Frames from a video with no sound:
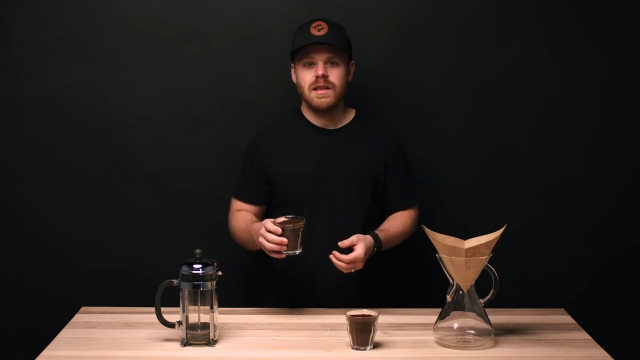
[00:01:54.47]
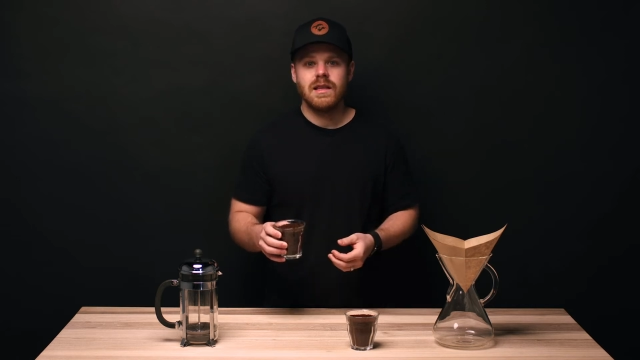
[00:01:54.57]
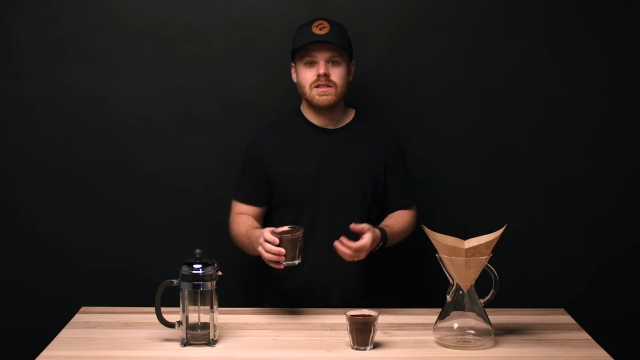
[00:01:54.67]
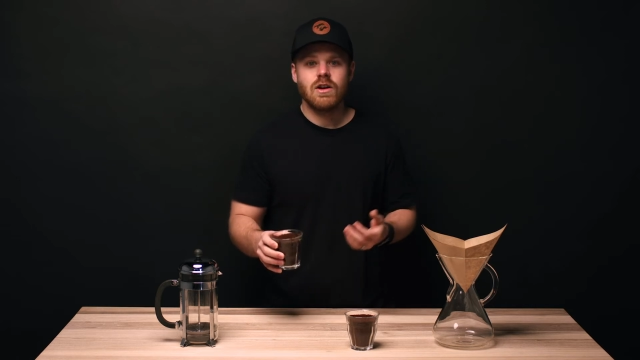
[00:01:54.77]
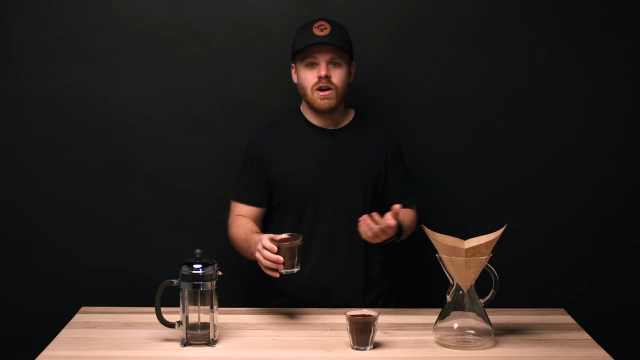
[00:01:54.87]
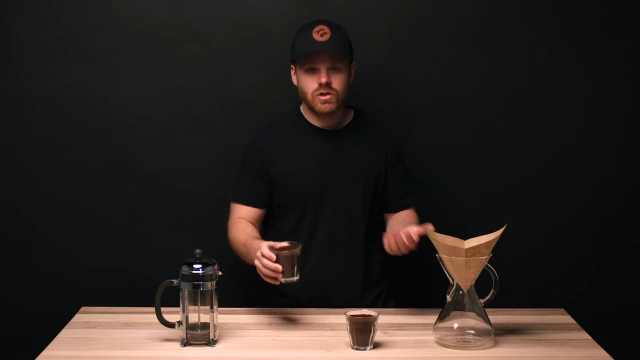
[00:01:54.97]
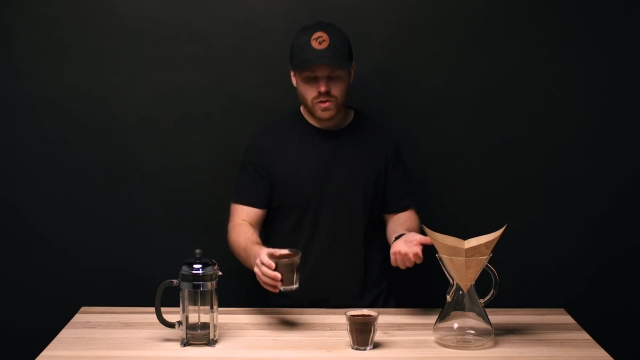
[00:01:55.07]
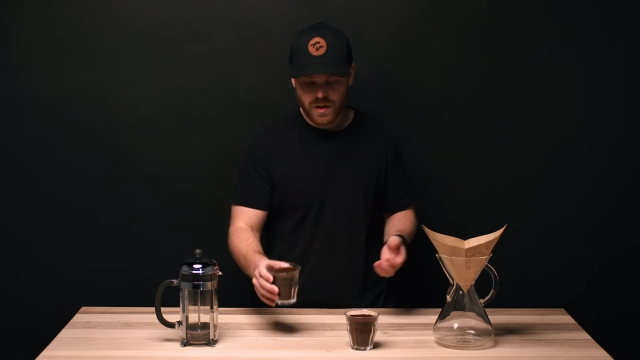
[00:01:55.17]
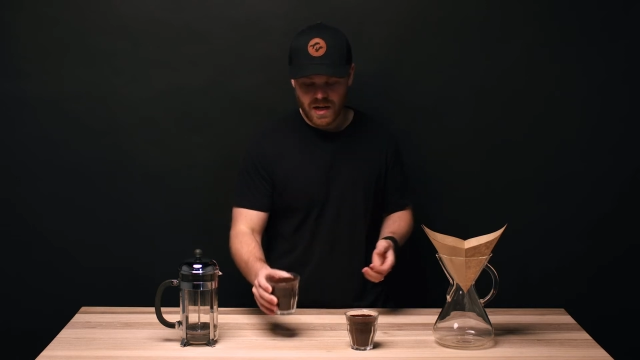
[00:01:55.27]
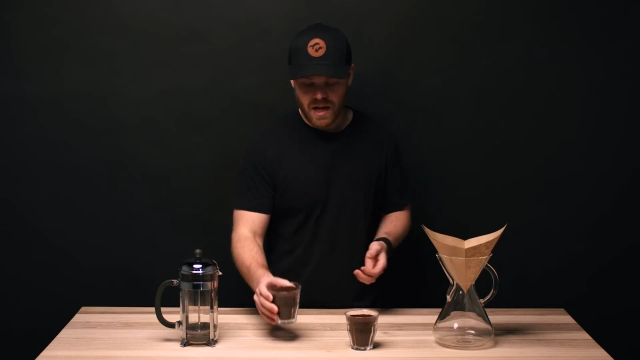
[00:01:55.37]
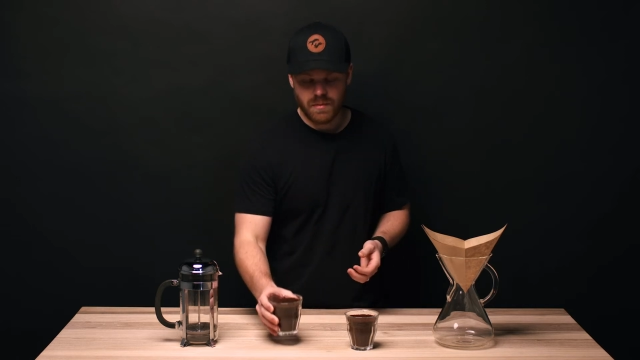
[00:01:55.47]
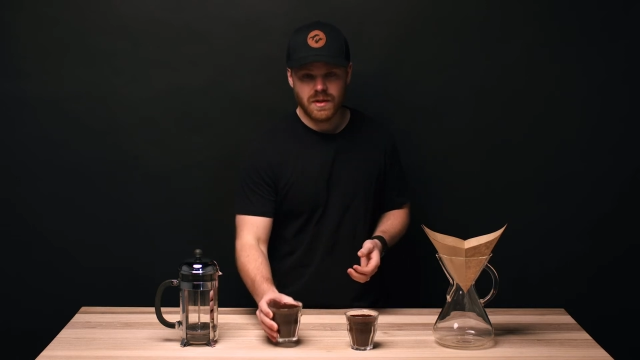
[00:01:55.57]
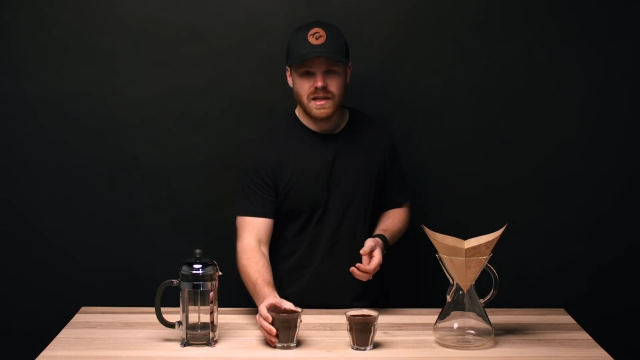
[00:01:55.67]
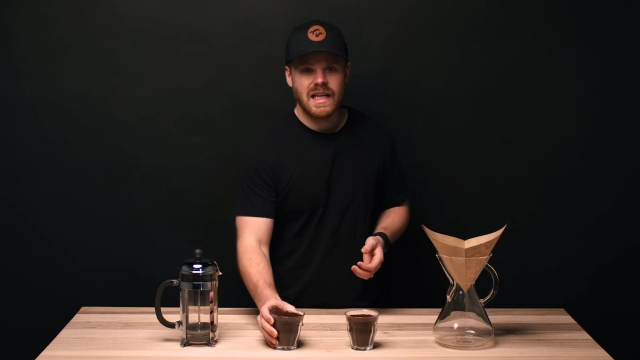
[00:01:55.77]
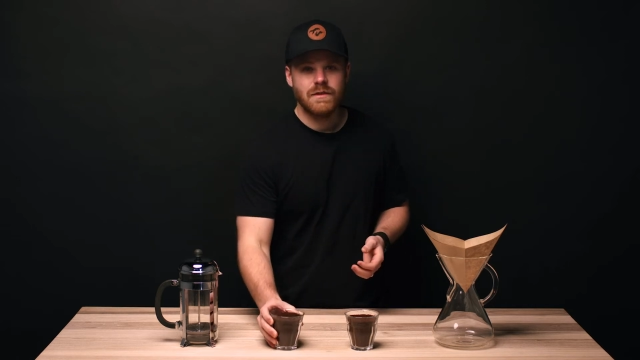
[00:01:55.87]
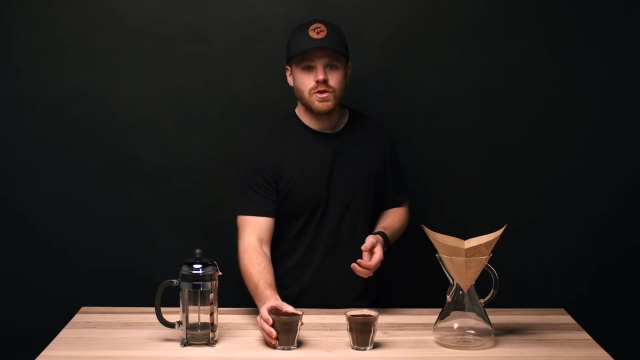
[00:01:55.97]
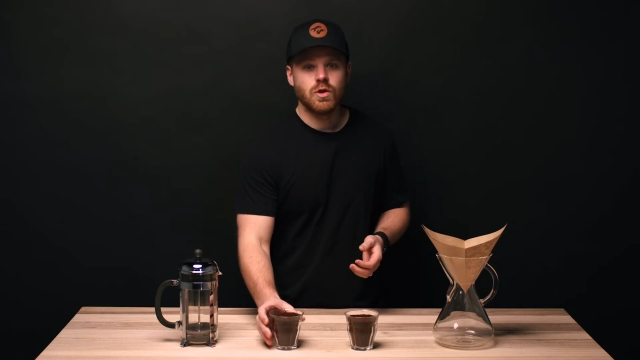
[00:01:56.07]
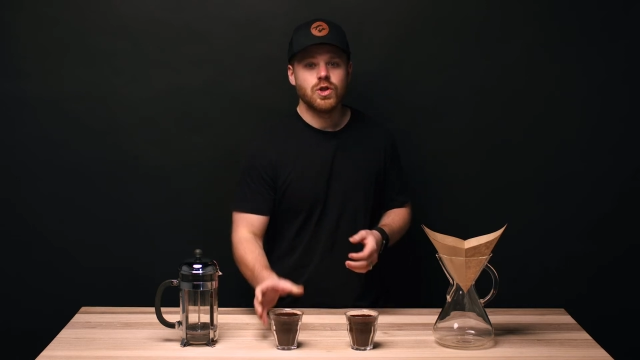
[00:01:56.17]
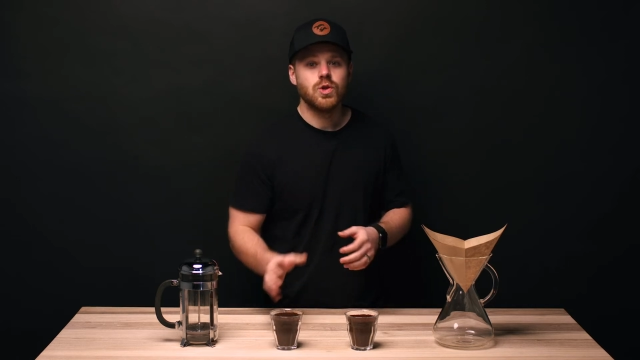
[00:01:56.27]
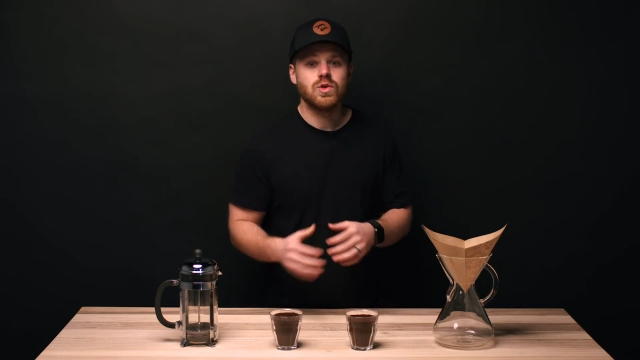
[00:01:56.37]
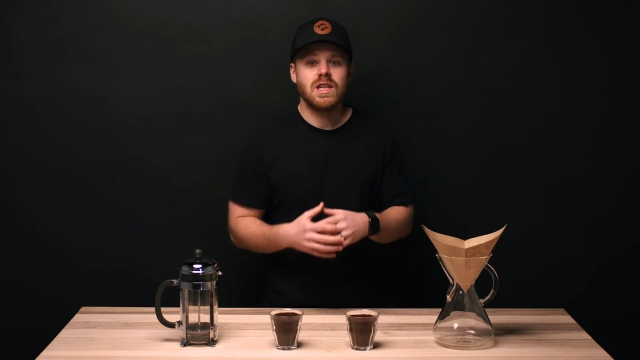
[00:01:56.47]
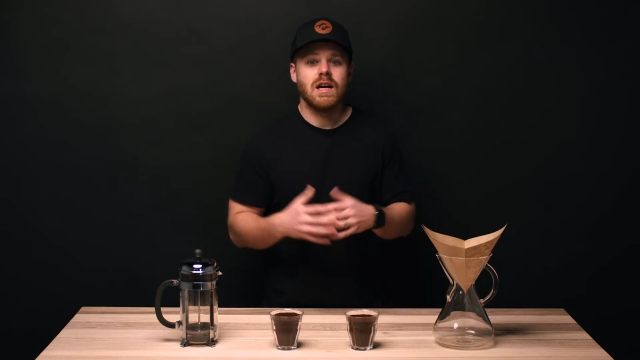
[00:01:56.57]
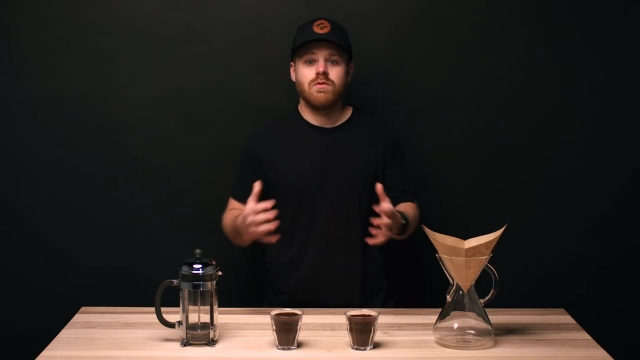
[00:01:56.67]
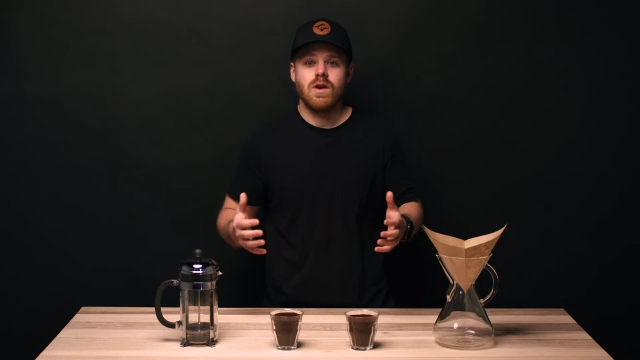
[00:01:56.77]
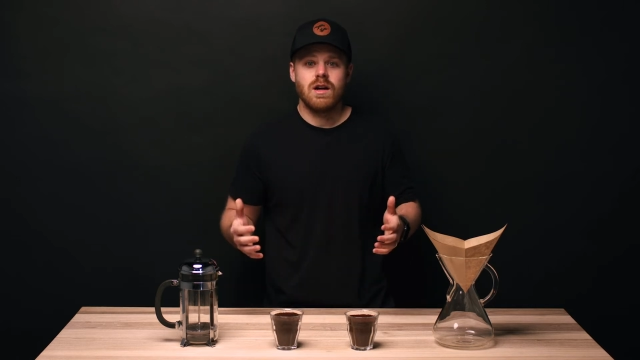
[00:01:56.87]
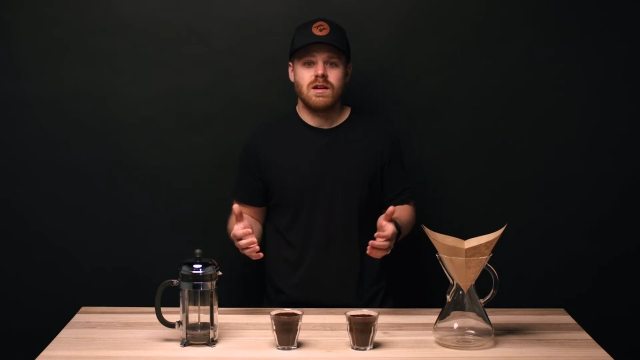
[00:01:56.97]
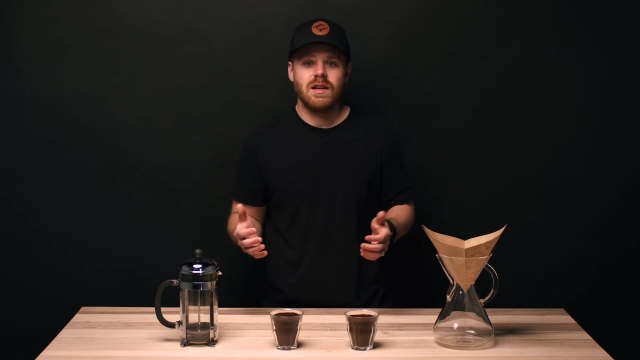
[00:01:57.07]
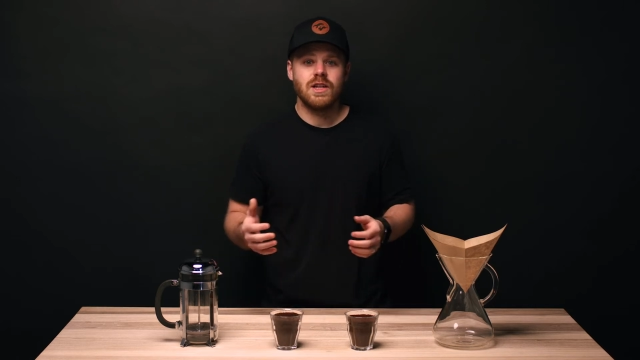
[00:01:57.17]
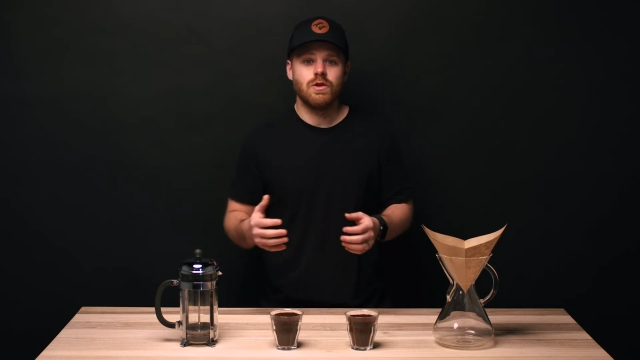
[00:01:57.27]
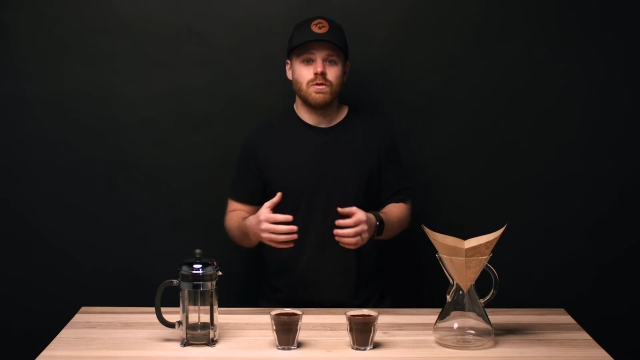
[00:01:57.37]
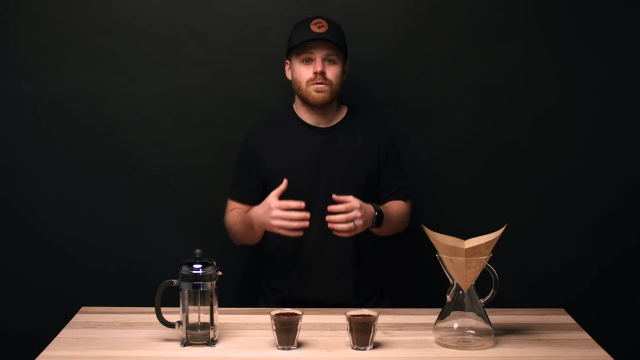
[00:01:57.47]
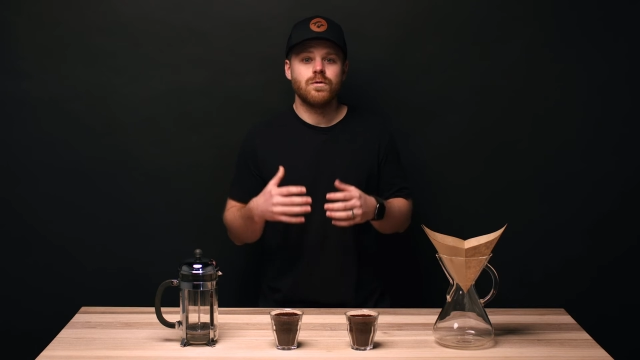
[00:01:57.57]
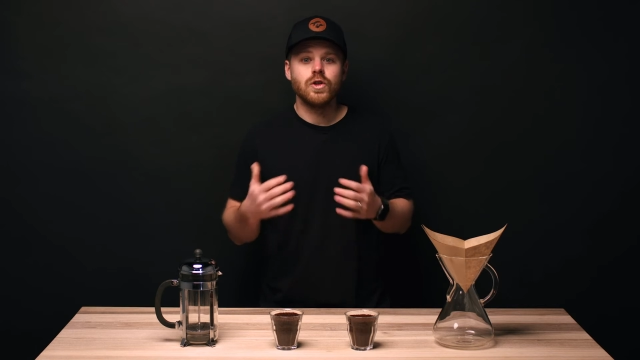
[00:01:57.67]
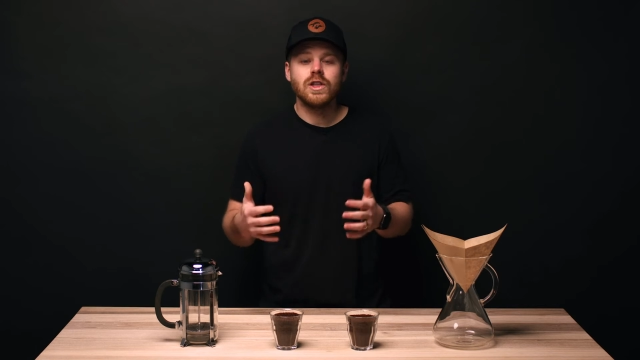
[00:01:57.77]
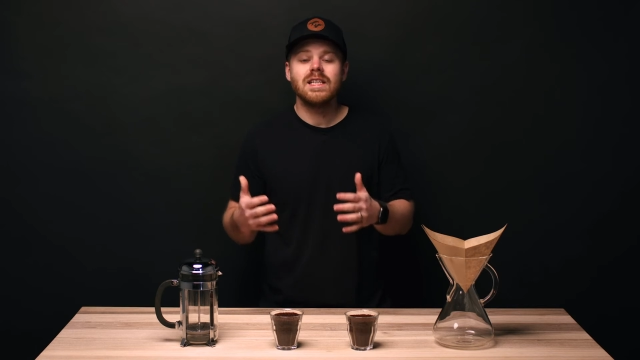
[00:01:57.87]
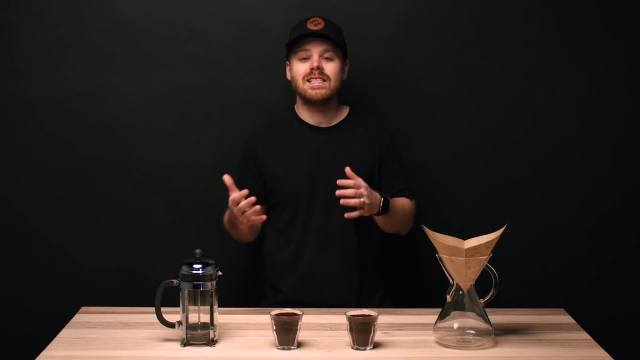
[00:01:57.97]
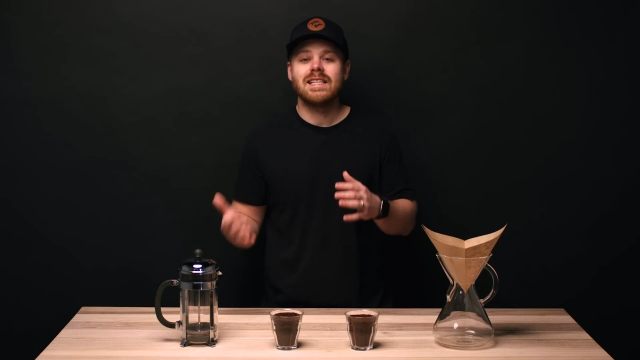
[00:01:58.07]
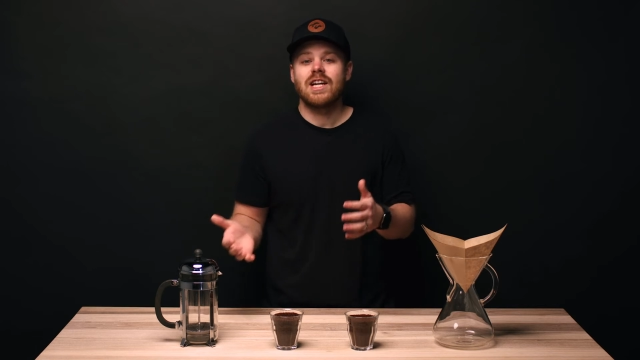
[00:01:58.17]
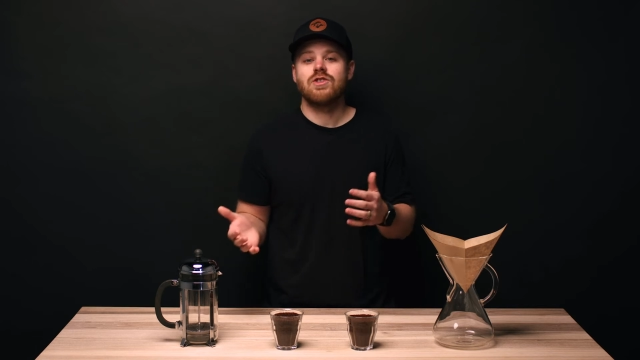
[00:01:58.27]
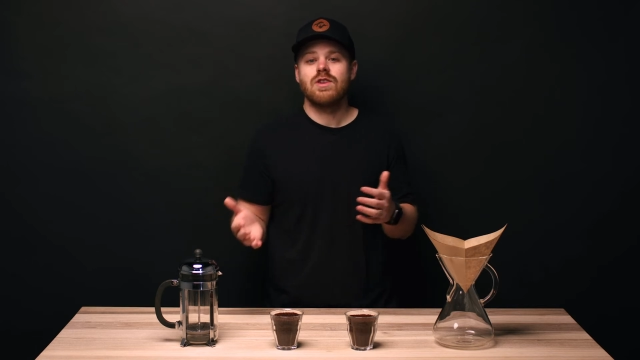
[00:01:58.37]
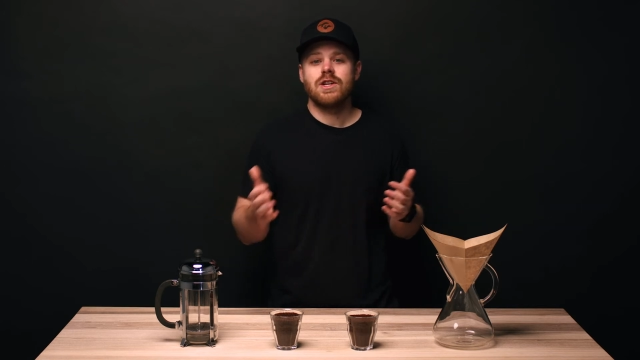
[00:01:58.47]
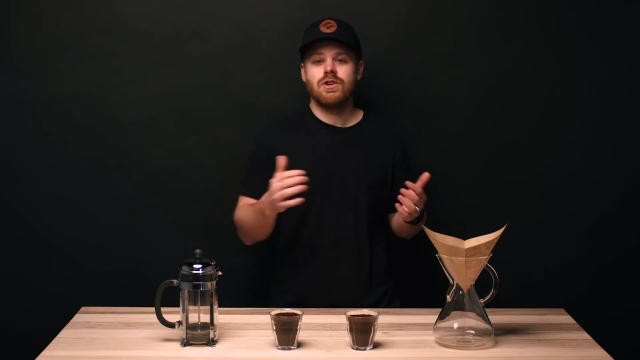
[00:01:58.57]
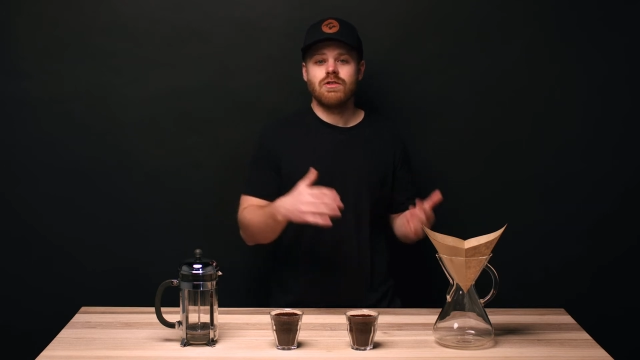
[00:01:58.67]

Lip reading: This also can happen if you don't use enough water and don't fully saturate your